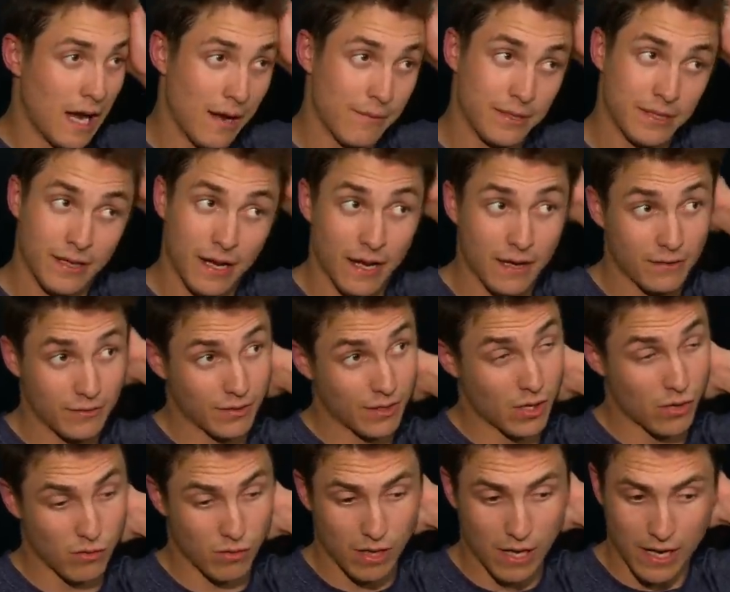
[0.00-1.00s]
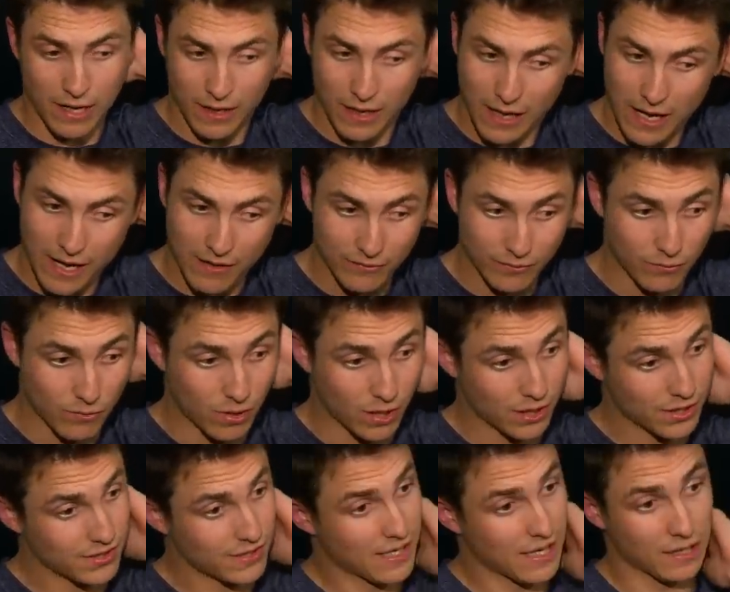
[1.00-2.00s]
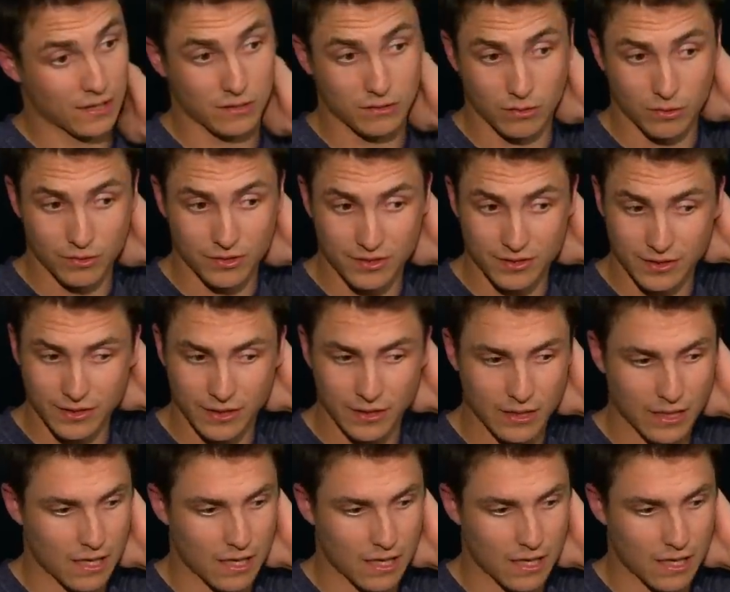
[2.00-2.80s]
I mean, I don't know. I haven't watched that closely.